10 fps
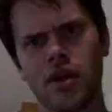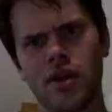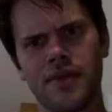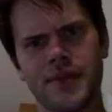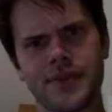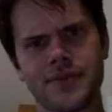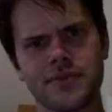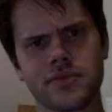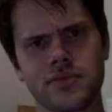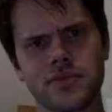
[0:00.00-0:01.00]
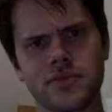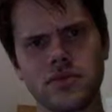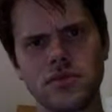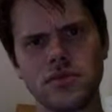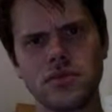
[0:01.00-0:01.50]

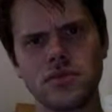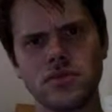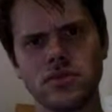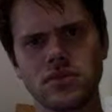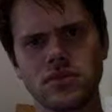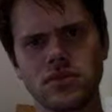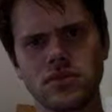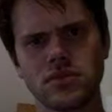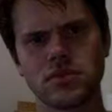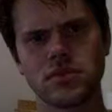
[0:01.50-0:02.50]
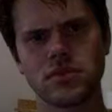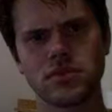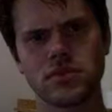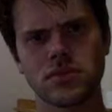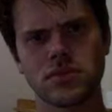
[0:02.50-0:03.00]

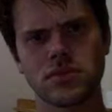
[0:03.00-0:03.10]
Nobody speaks.